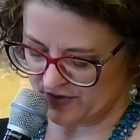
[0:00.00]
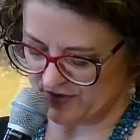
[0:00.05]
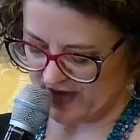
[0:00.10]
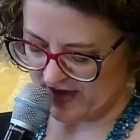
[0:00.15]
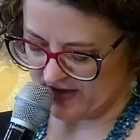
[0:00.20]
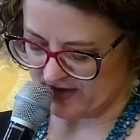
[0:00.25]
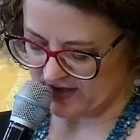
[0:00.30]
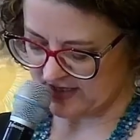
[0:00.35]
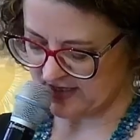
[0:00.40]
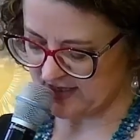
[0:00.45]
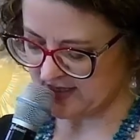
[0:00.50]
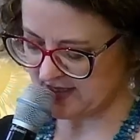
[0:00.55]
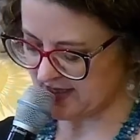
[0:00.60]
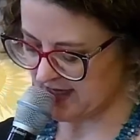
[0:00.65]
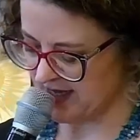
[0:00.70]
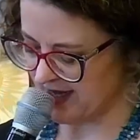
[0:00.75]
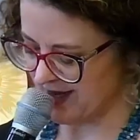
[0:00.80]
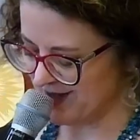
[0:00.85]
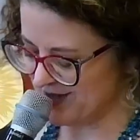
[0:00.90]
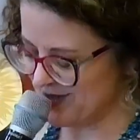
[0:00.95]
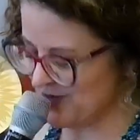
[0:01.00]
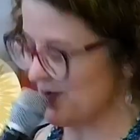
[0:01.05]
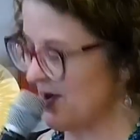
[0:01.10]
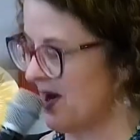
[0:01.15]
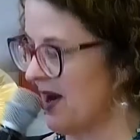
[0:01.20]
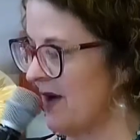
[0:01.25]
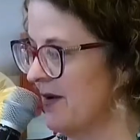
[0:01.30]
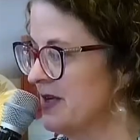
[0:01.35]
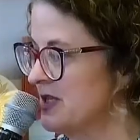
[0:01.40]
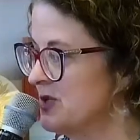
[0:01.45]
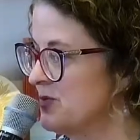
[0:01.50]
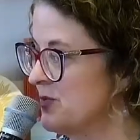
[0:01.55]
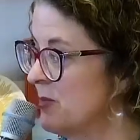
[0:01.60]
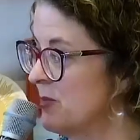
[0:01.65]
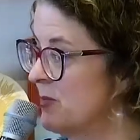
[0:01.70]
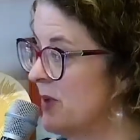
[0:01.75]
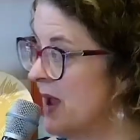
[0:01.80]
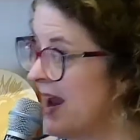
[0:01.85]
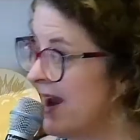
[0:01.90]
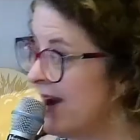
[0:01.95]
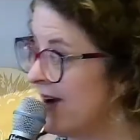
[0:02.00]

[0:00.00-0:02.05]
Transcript: were excited to raise